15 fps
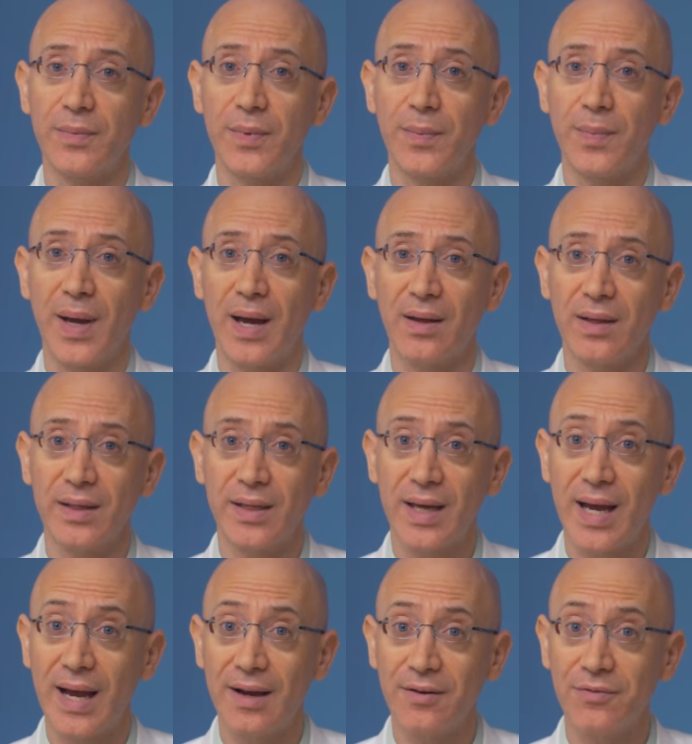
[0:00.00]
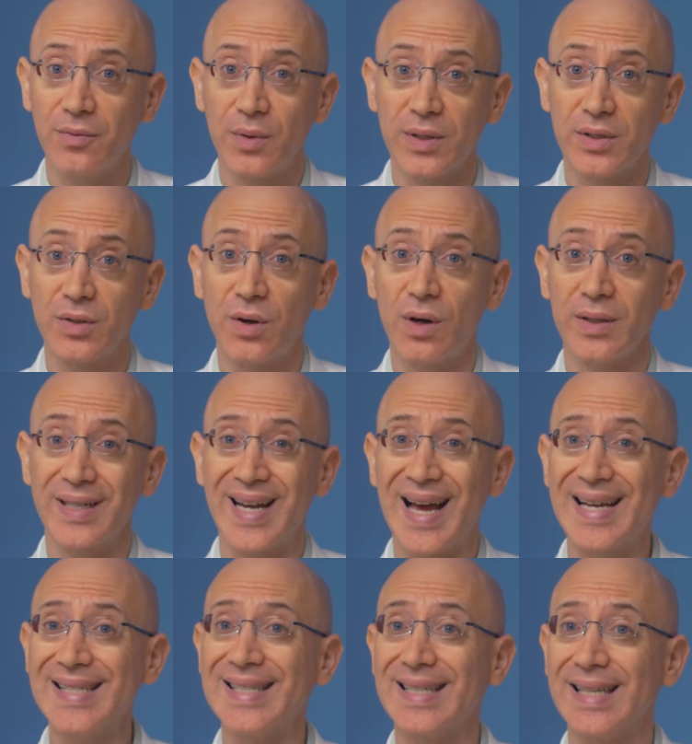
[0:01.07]
lip and palate have what is called an
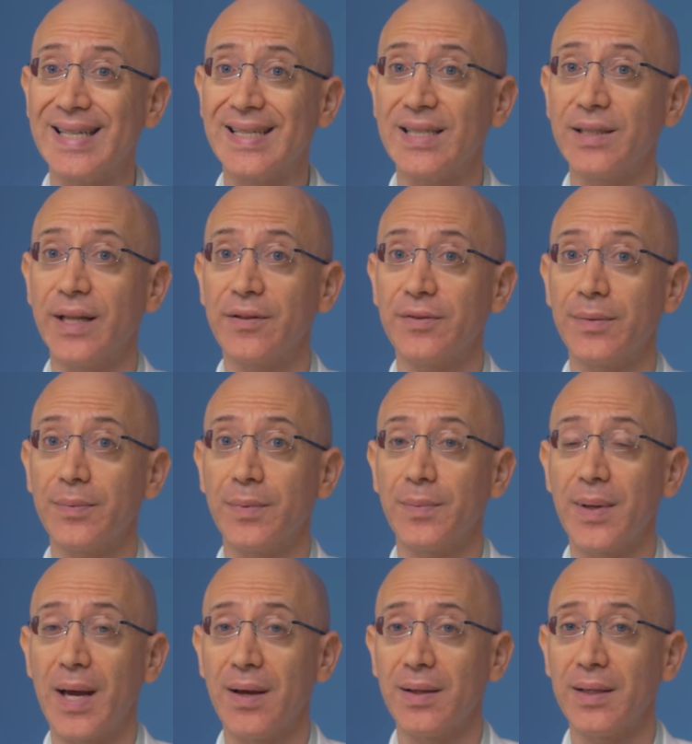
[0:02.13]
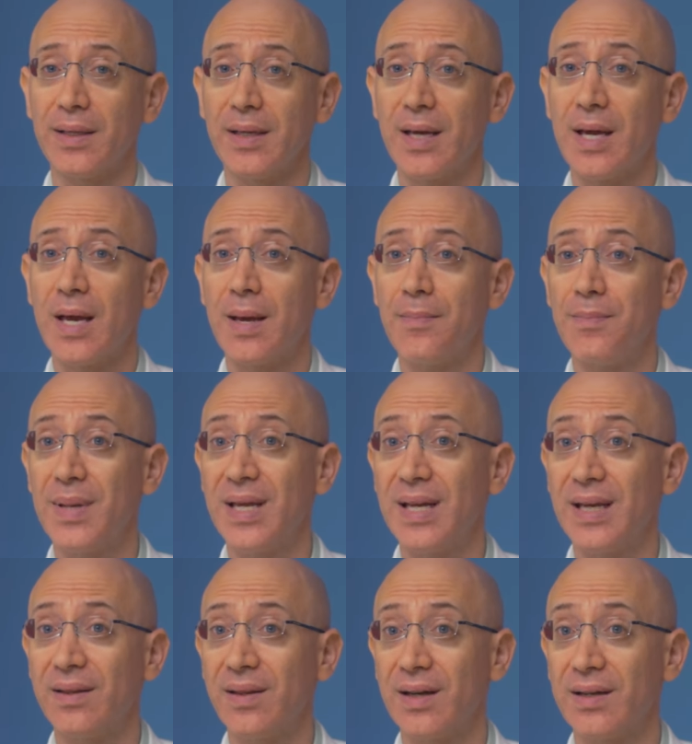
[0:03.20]
isolated cleft lip and palate,
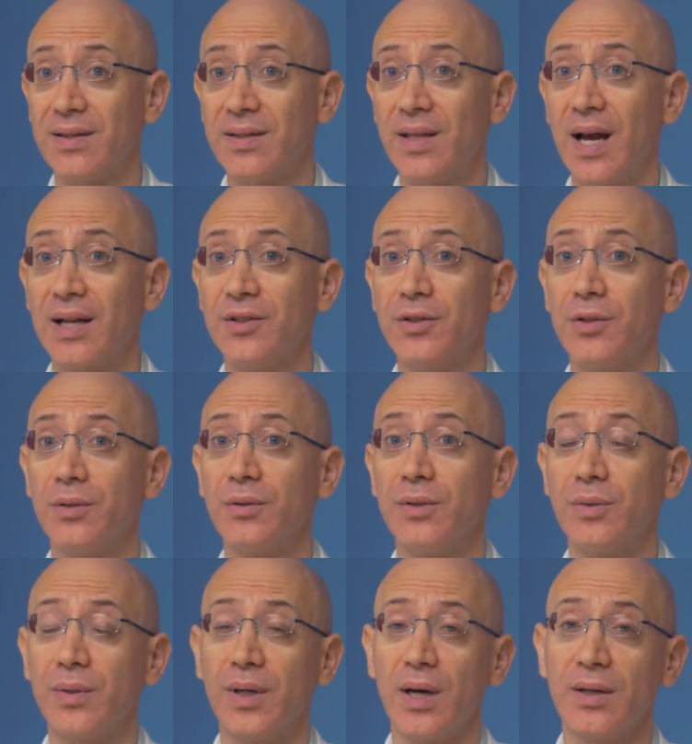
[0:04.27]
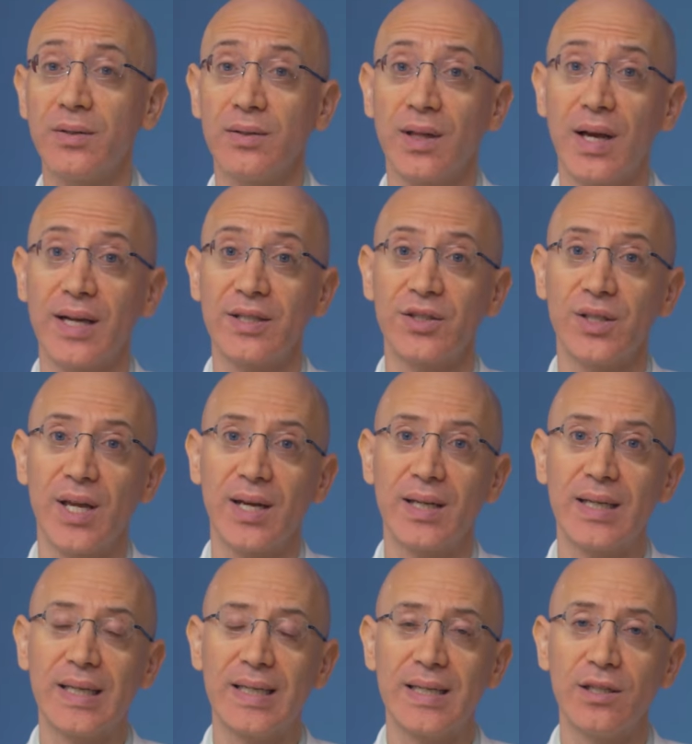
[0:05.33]
meaning that it is not due to an underlying
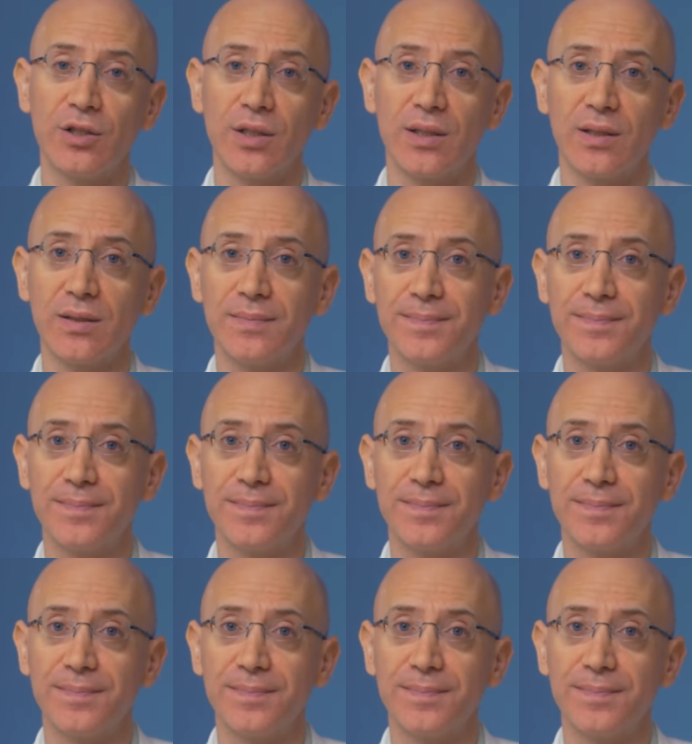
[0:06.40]
genetic condition.